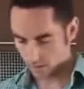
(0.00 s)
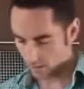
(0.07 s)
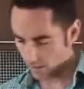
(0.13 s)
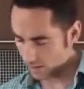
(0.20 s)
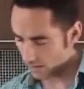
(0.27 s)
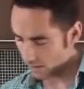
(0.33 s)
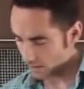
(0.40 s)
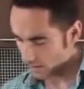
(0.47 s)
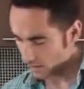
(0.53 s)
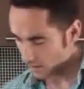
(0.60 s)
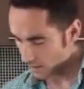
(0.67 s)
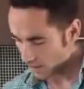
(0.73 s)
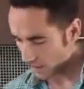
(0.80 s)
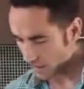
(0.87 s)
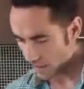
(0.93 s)
Okay,
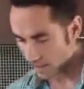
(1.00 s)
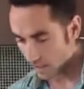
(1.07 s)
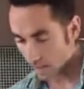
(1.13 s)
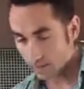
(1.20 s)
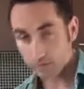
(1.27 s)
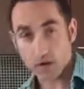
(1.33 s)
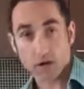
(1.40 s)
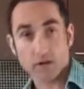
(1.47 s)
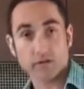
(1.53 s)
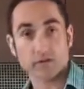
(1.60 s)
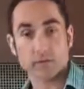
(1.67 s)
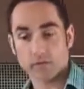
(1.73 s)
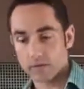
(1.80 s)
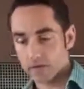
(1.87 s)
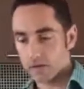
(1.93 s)
and I've got
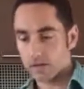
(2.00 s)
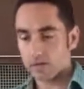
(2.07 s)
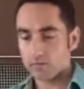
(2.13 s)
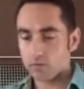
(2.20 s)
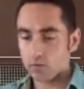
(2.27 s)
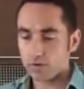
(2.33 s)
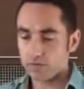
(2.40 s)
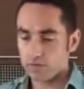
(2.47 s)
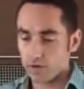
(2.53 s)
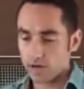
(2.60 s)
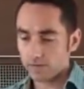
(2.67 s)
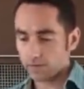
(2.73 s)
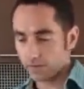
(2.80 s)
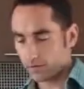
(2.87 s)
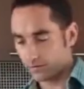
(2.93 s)
some of the
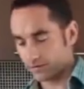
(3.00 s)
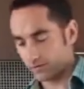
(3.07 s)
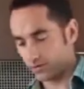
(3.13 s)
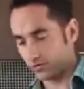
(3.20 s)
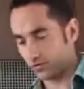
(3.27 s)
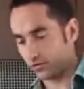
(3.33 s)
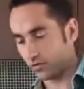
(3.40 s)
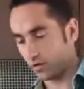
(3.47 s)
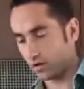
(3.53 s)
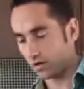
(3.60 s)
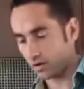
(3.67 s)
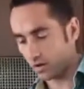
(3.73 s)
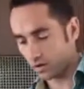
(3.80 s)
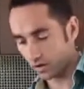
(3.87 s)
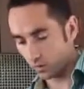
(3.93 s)
11.5 strong
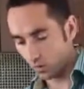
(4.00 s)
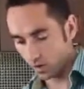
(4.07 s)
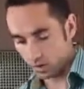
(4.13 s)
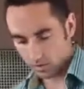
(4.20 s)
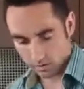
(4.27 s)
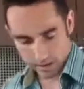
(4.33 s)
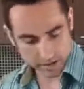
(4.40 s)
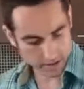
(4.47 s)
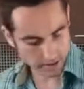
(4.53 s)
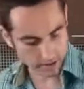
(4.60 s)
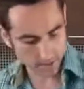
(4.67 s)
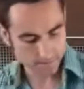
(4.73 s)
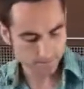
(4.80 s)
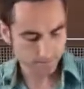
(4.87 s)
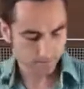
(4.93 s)
Kangen water right
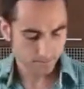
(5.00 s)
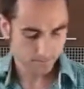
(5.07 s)
here.